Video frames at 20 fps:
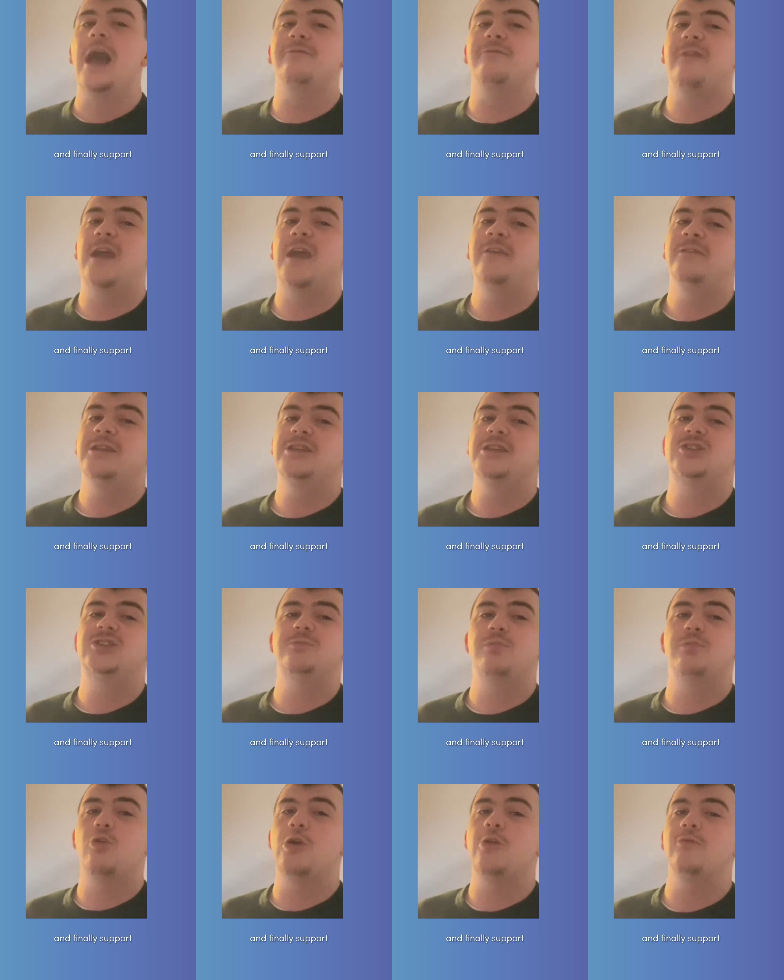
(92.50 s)
And finally,
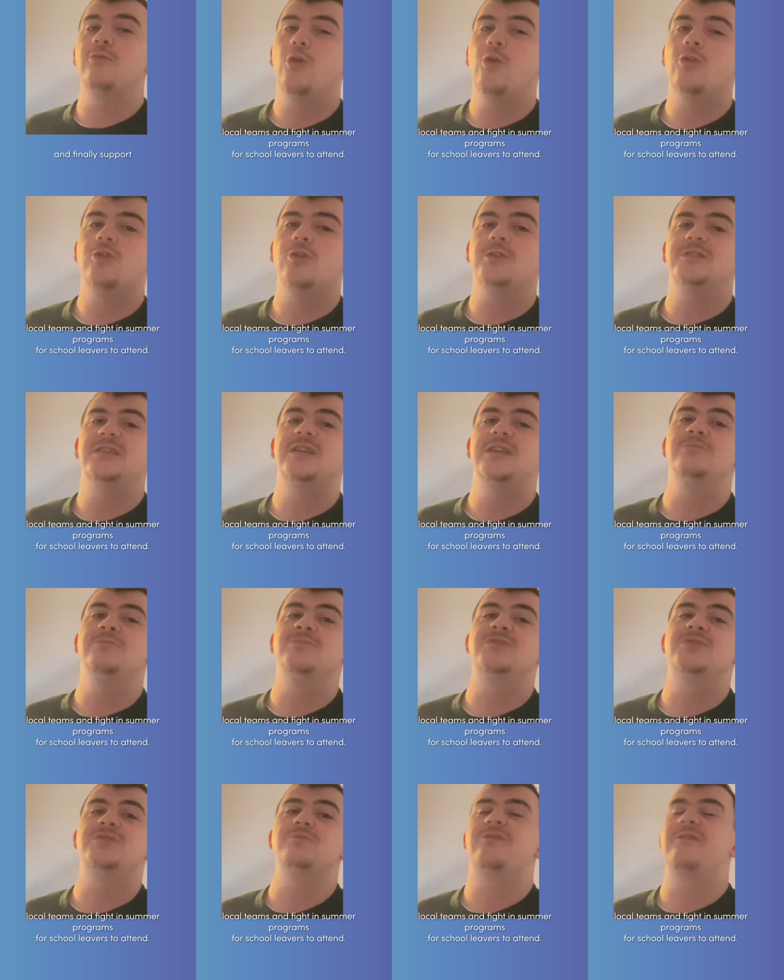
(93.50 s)
supporting local
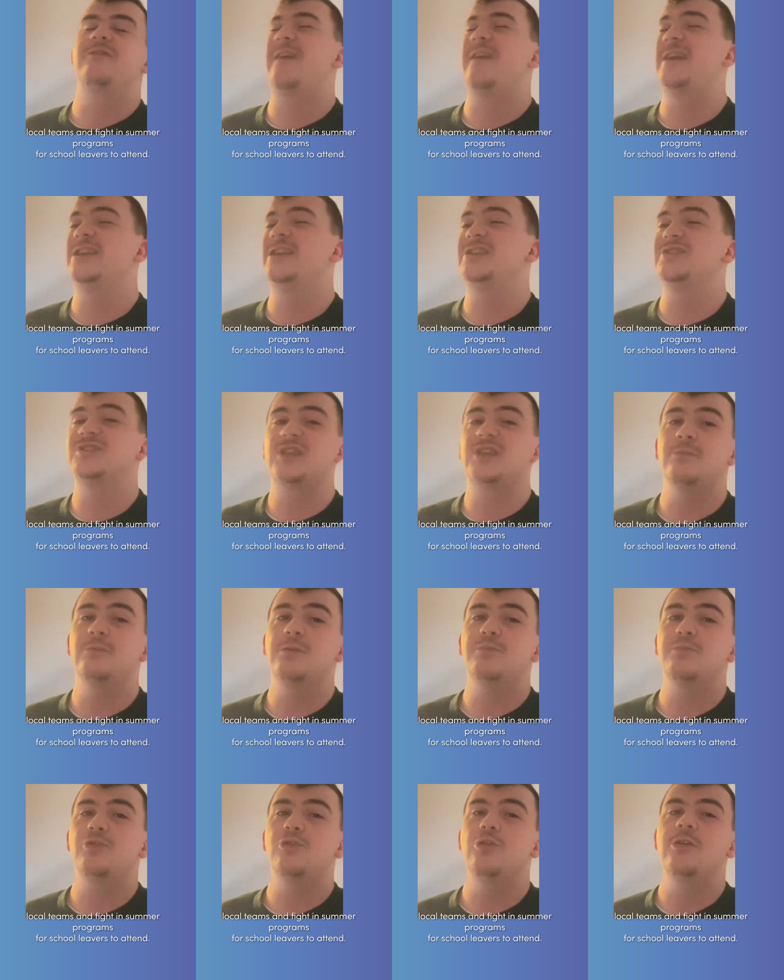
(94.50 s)
teams and providing
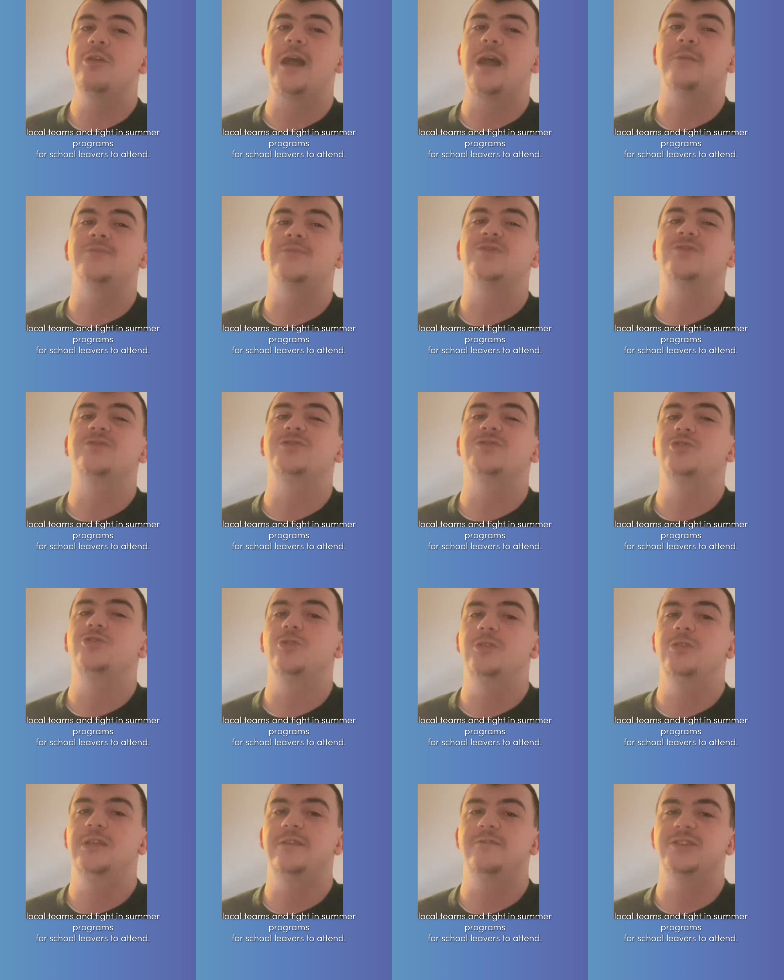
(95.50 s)
summer programs for
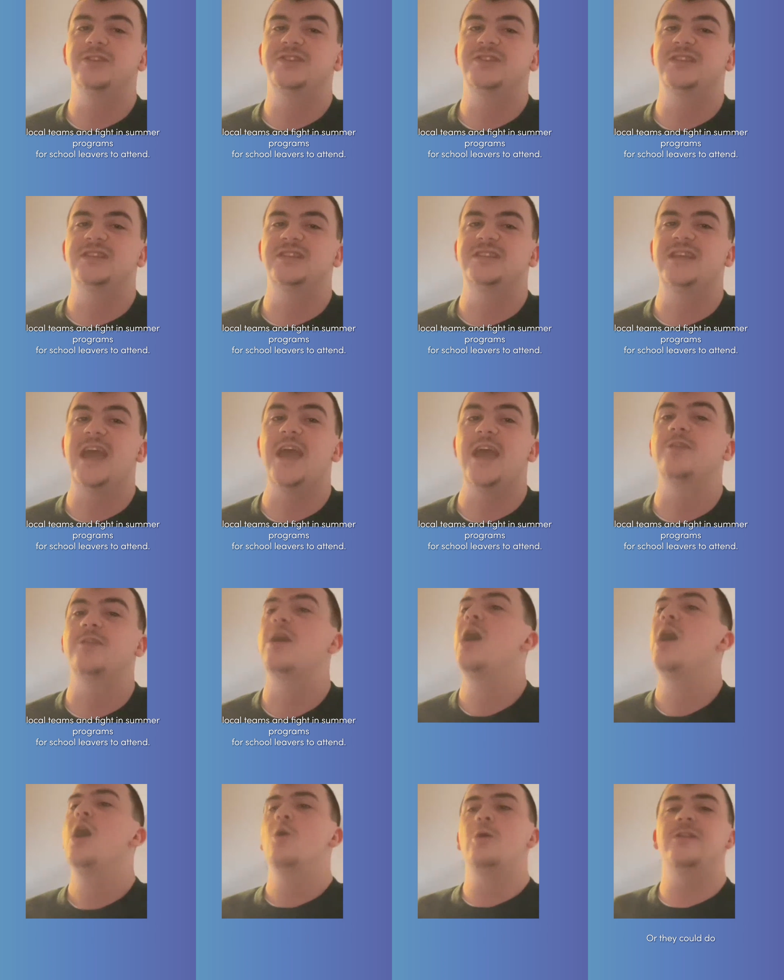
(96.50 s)
school leavers to attend,
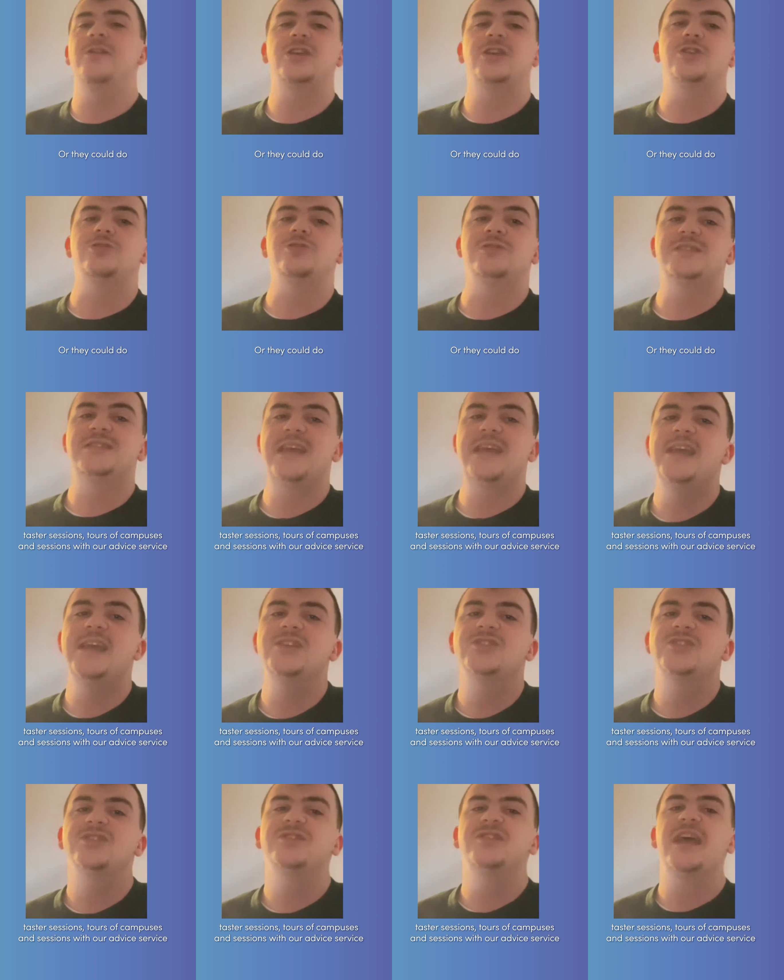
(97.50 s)
where they could do
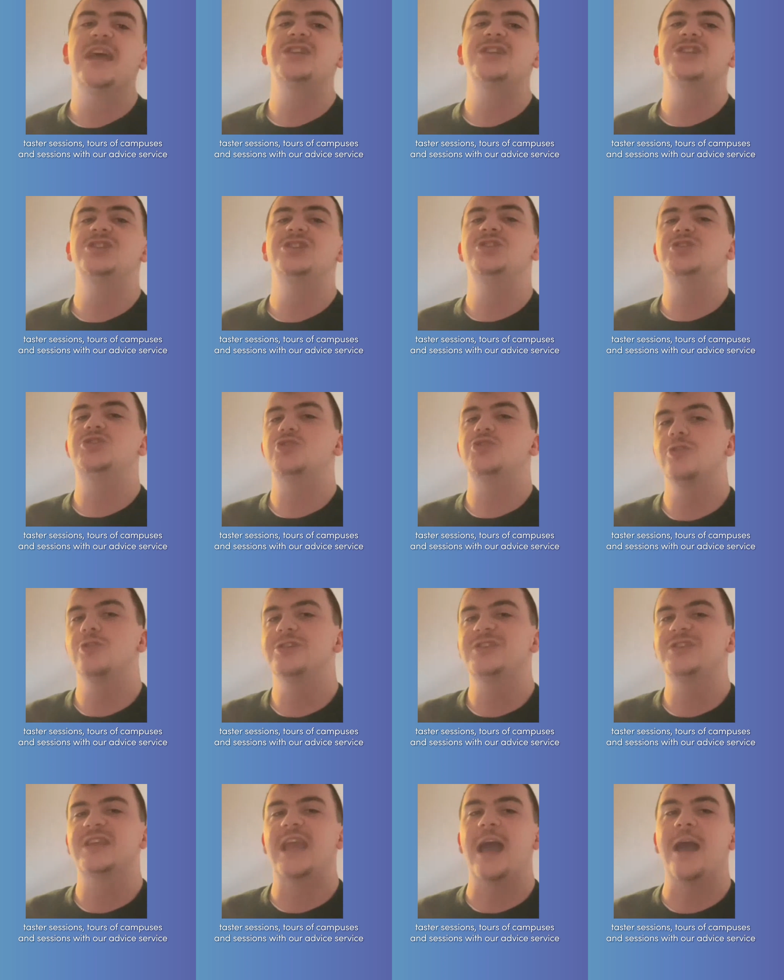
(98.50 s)
taster sessions,
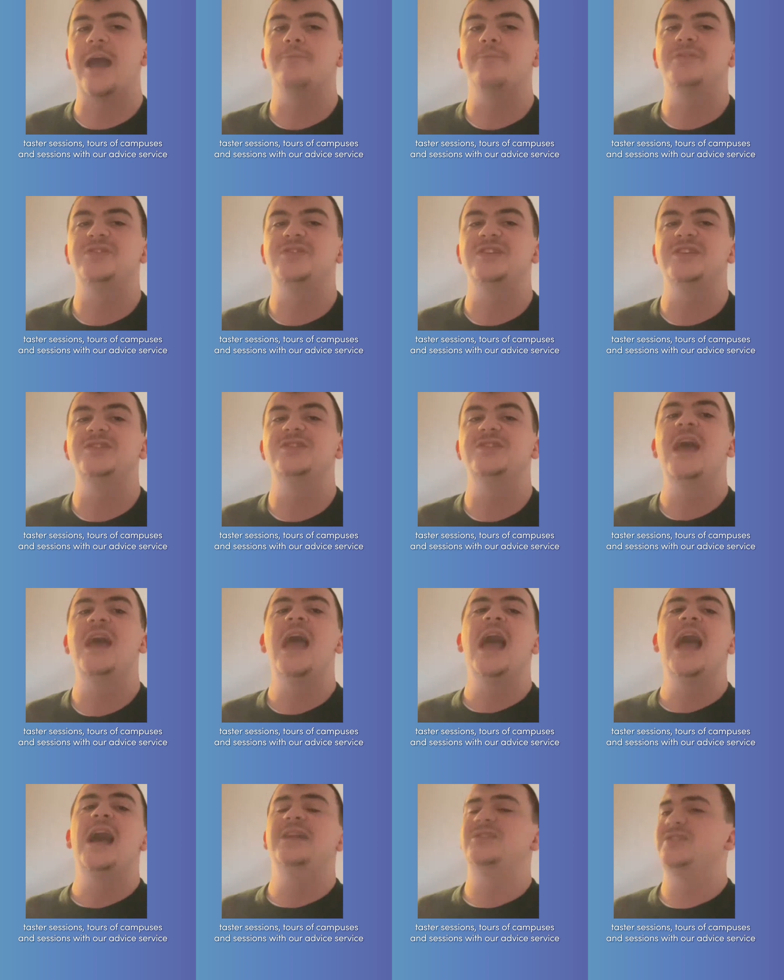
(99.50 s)
tours of campuses,
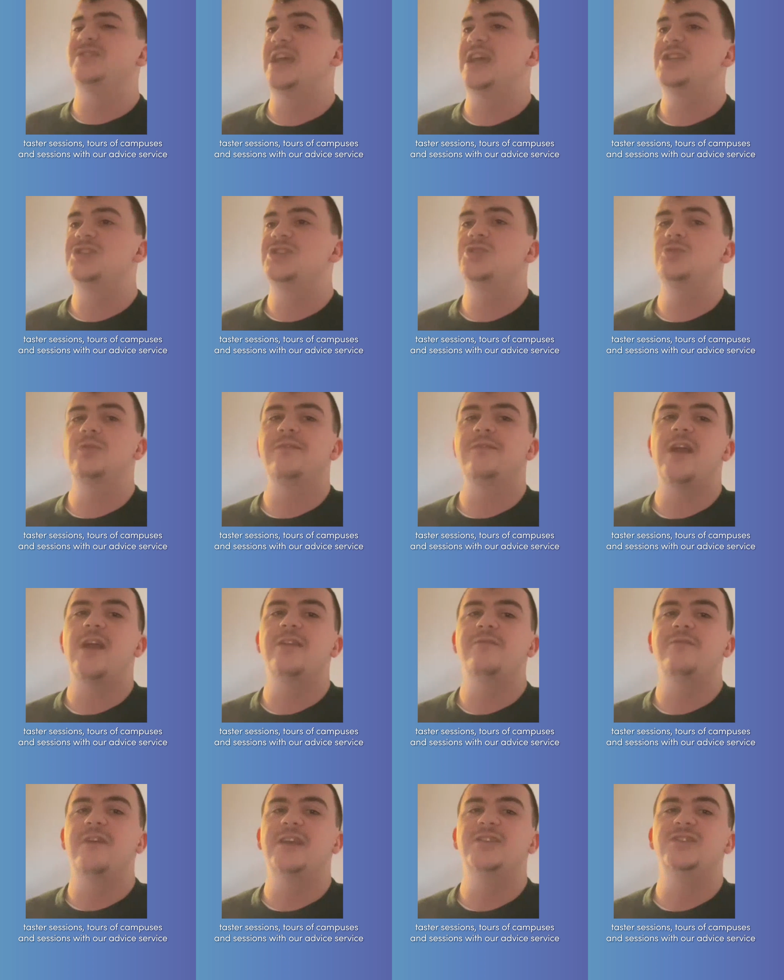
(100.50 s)
and sessions with our
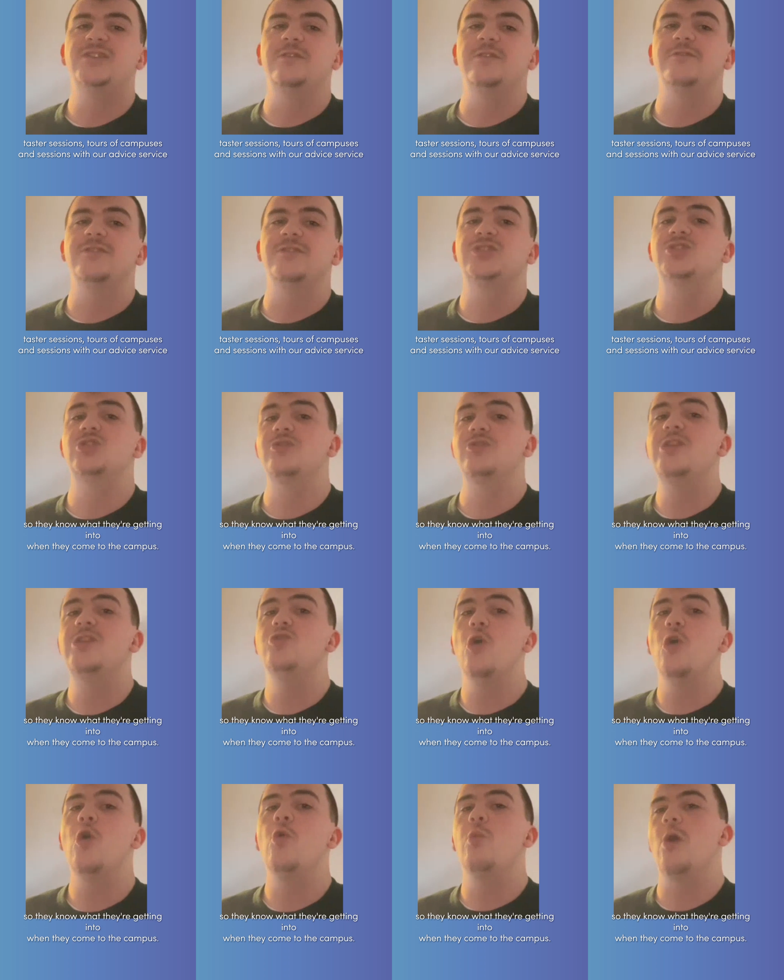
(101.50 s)
advice service so they
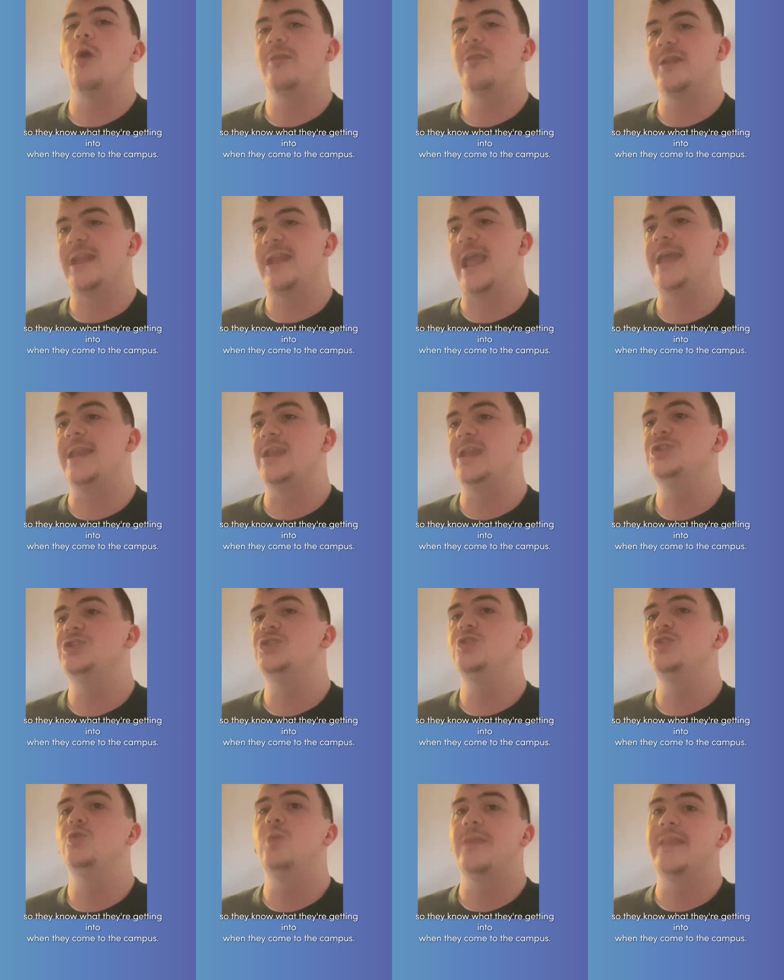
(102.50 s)
know what they're getting
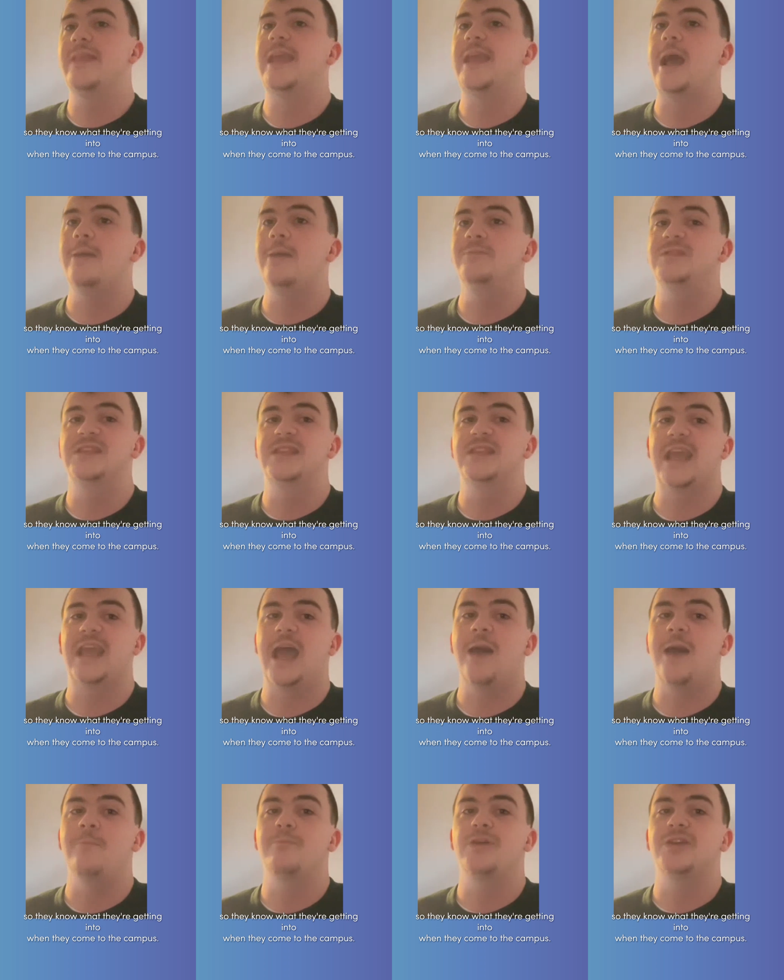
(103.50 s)
into when they come to the
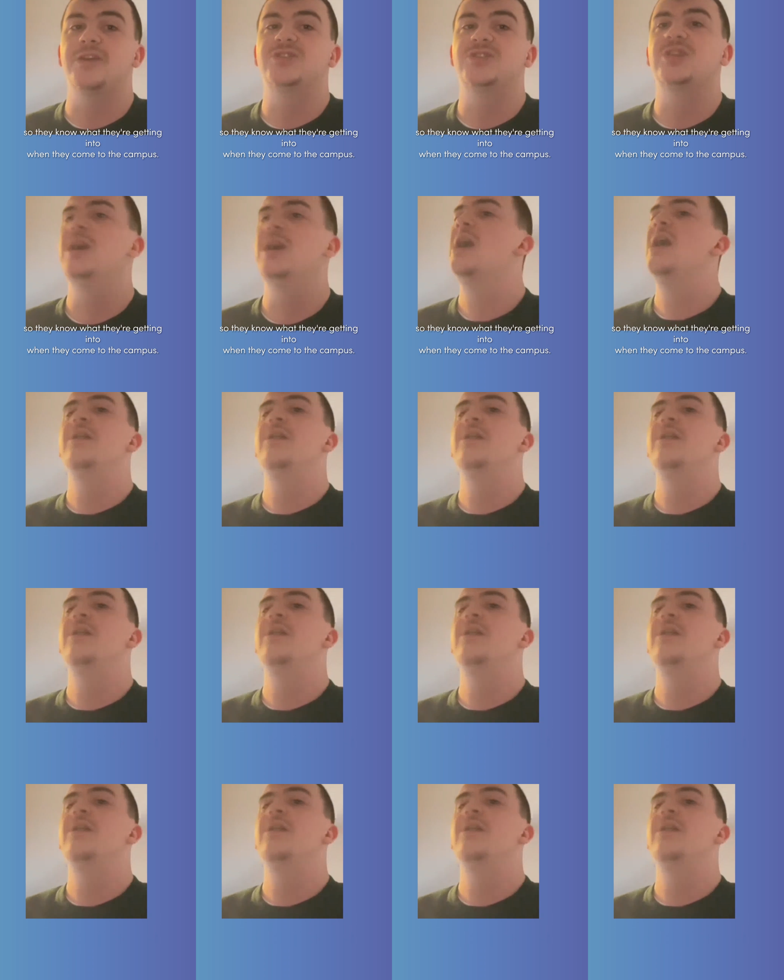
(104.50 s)
campus.